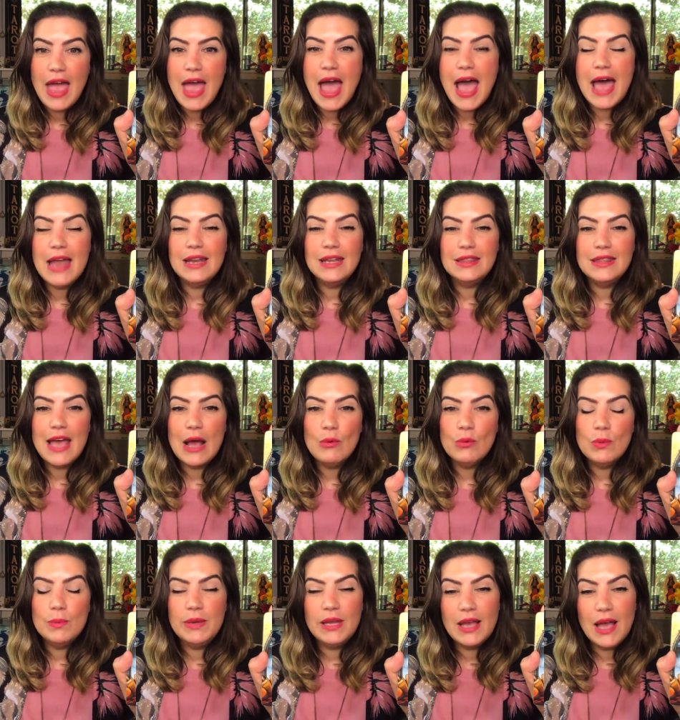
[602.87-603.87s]
And that
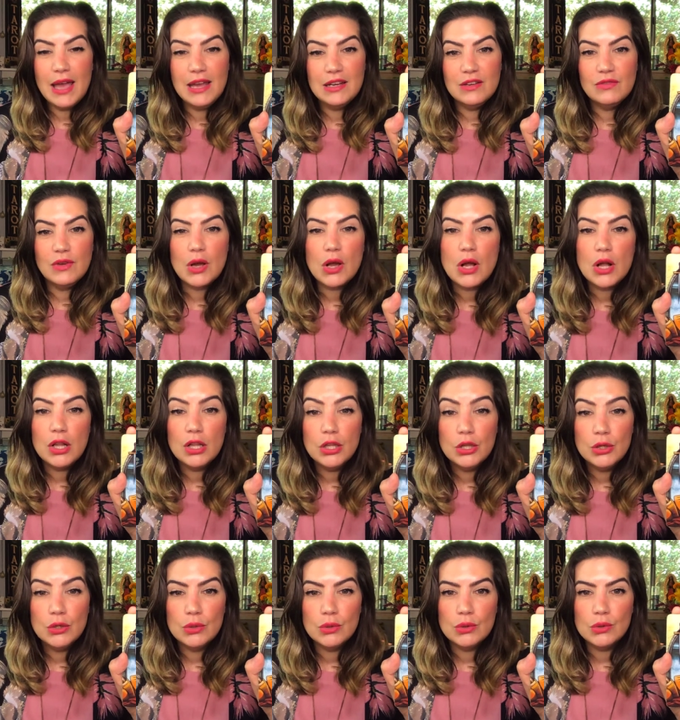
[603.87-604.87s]
will be kind of a
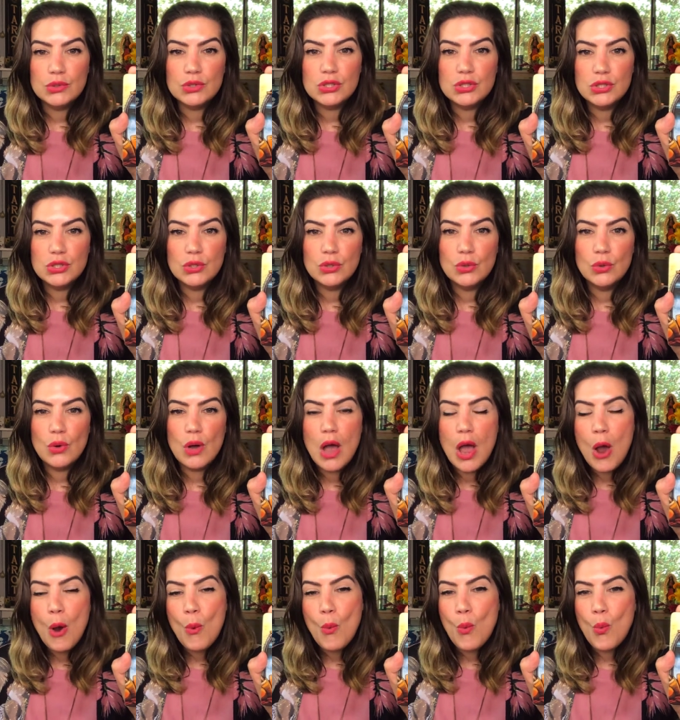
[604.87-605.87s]
clue to
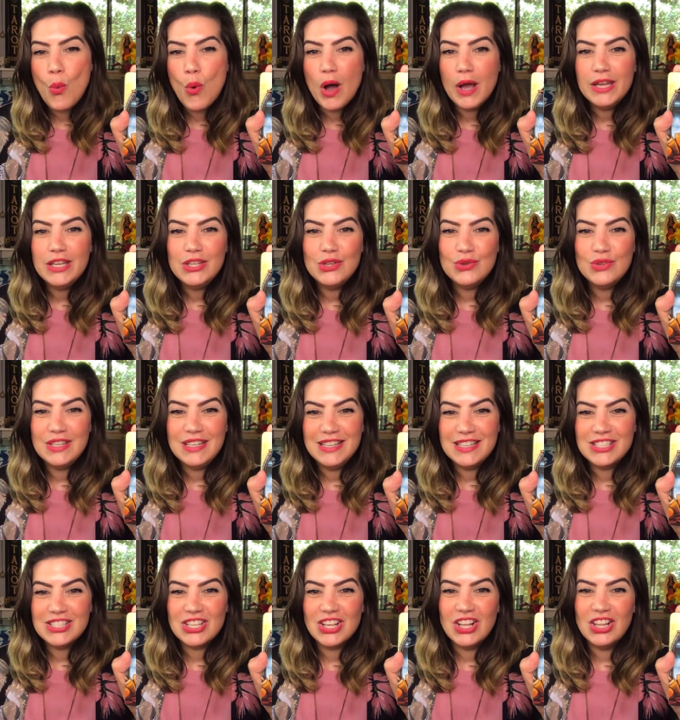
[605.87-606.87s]
what you
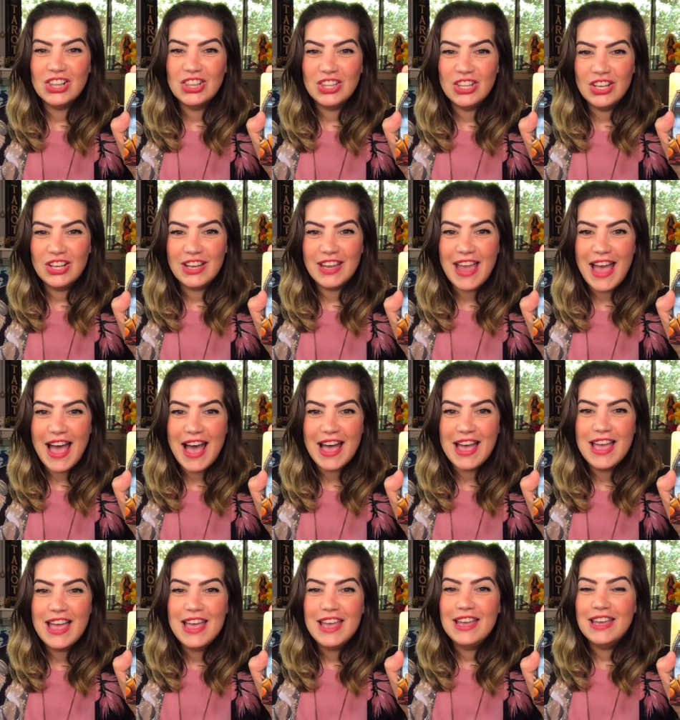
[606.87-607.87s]
need to look
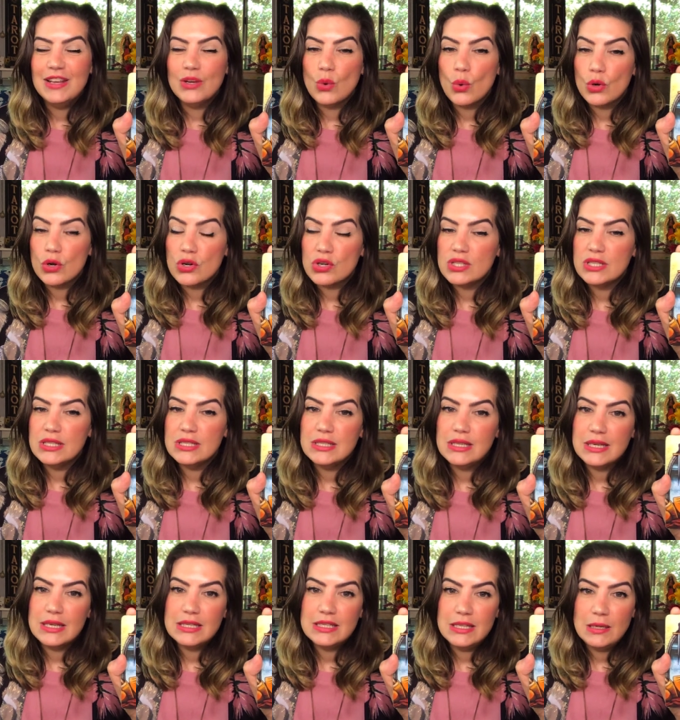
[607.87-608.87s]
at in order to
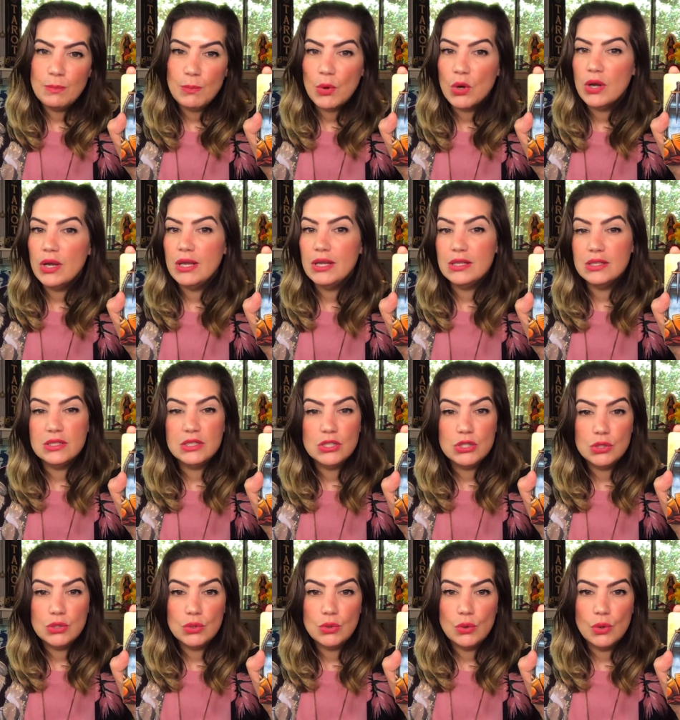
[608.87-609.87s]
dig deeper
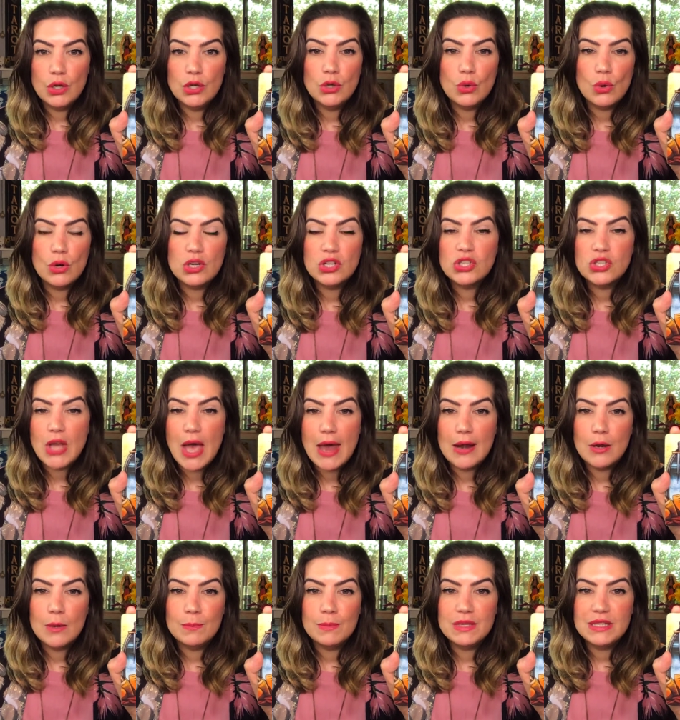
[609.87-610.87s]
into your
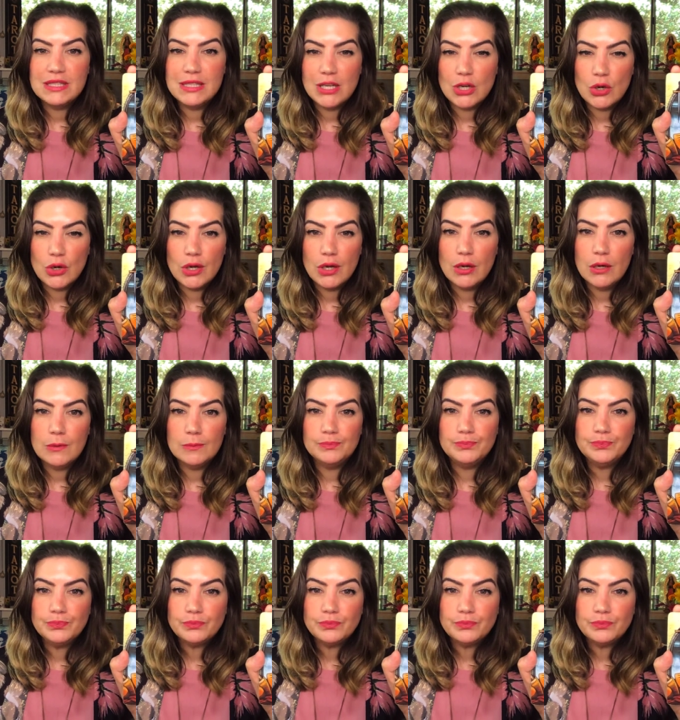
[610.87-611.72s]
shadow material